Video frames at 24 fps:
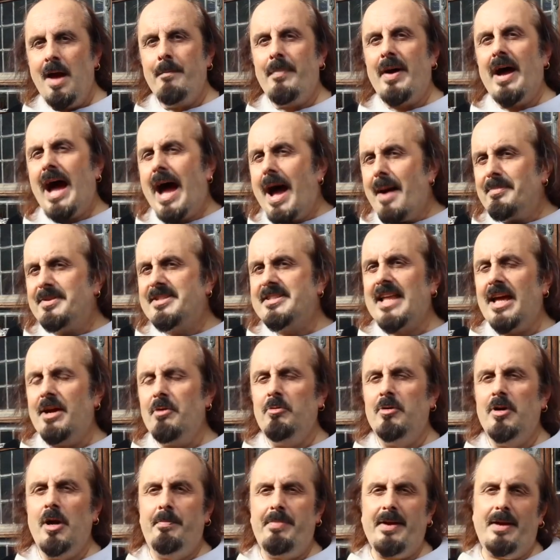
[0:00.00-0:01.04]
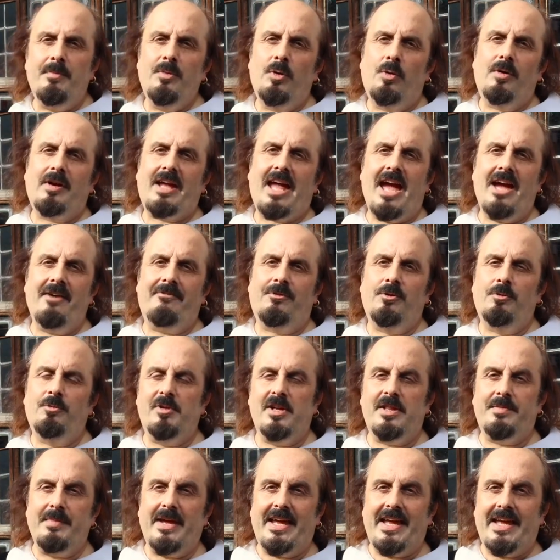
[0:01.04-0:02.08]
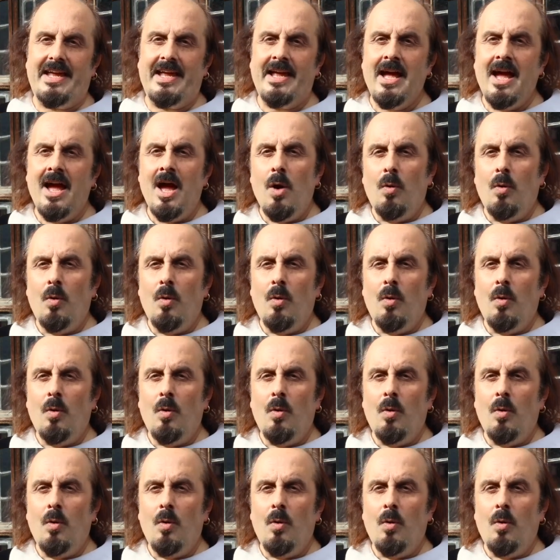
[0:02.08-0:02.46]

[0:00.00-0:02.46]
perhaps they were a bit more careful with me